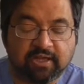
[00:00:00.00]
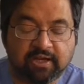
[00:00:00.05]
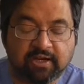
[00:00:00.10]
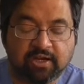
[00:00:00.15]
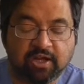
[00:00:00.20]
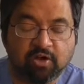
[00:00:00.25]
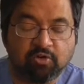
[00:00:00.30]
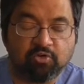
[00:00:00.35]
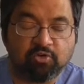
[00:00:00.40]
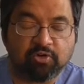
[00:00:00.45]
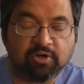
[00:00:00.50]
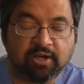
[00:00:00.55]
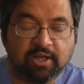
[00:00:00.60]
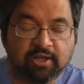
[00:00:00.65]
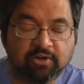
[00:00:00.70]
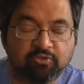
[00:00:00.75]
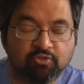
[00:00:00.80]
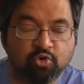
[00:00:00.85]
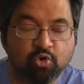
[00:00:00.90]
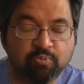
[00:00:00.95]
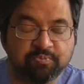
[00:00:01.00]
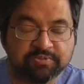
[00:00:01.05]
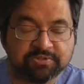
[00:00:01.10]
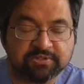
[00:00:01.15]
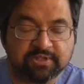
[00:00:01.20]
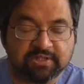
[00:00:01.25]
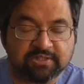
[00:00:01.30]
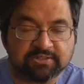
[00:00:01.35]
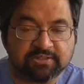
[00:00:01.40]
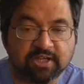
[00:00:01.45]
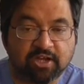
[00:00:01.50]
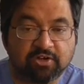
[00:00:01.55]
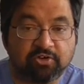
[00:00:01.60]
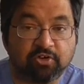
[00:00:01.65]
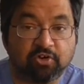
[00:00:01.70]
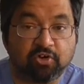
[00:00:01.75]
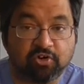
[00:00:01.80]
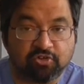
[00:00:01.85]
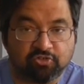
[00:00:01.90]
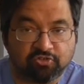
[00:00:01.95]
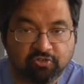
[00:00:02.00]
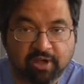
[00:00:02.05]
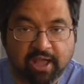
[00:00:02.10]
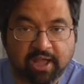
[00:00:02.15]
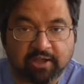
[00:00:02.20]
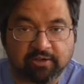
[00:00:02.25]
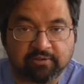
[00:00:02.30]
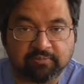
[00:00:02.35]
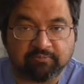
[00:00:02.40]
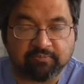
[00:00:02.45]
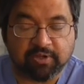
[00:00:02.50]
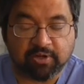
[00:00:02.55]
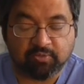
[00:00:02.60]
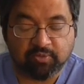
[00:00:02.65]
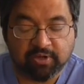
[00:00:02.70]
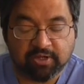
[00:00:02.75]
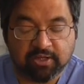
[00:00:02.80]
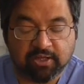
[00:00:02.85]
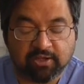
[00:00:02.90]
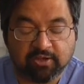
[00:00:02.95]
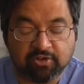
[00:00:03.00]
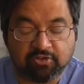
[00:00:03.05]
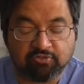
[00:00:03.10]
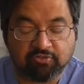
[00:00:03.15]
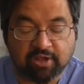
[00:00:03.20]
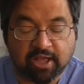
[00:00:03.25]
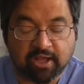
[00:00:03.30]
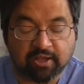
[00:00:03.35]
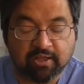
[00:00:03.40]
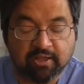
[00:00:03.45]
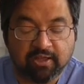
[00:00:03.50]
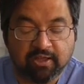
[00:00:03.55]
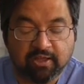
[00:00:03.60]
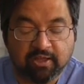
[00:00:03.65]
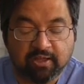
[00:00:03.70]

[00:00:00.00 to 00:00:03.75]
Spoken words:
and now look like ropes can start to contract, and when they contract,